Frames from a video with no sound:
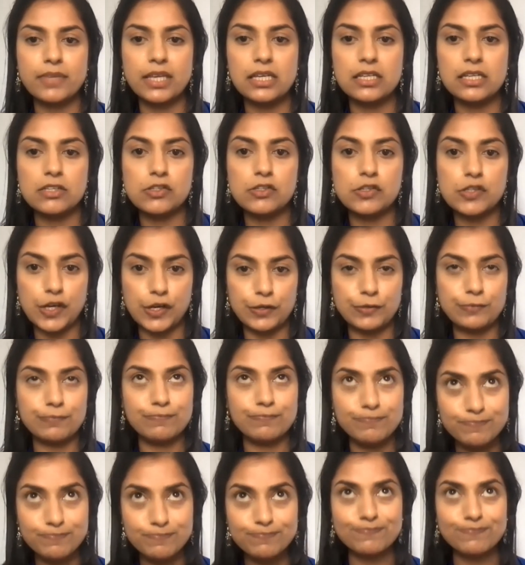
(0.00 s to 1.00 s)
So
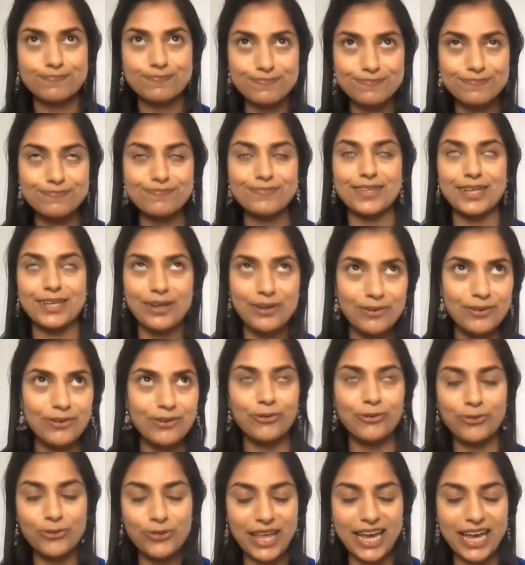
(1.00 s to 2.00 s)

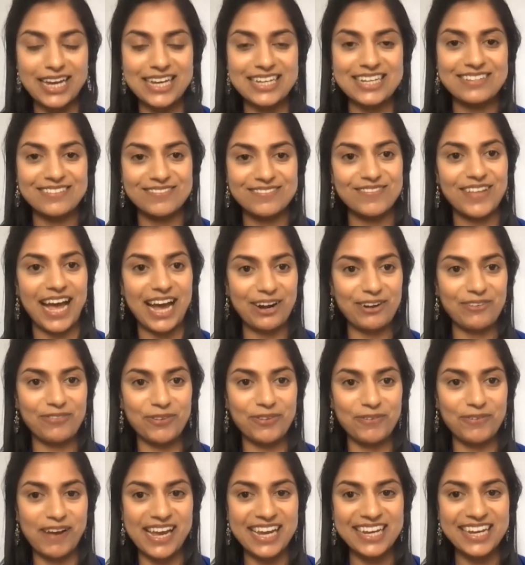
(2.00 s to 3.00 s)
all that out of the
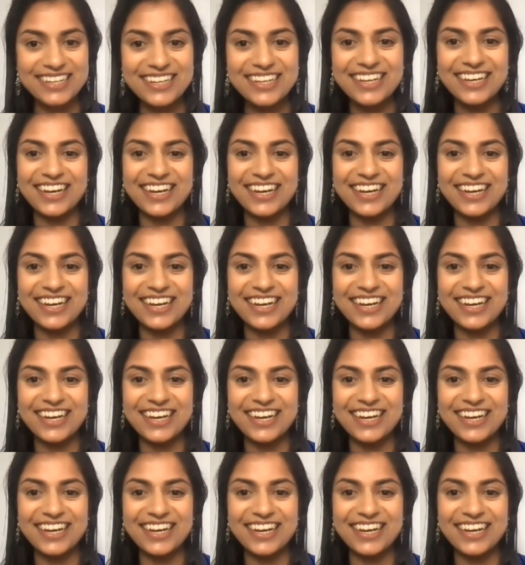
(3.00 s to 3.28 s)
way.